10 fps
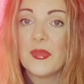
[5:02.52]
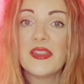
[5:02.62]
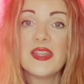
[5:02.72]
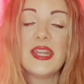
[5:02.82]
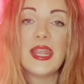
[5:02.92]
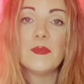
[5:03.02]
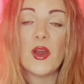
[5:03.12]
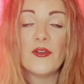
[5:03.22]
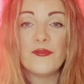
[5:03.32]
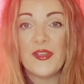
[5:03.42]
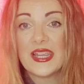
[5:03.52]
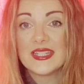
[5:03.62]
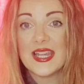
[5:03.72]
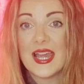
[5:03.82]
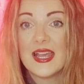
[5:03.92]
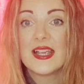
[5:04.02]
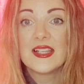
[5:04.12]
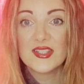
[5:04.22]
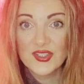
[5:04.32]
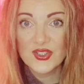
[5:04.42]
by the name of Victor
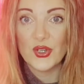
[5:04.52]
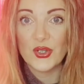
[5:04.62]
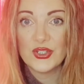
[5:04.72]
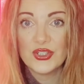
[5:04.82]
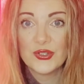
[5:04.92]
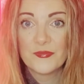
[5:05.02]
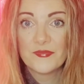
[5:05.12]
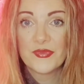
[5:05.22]
Surge.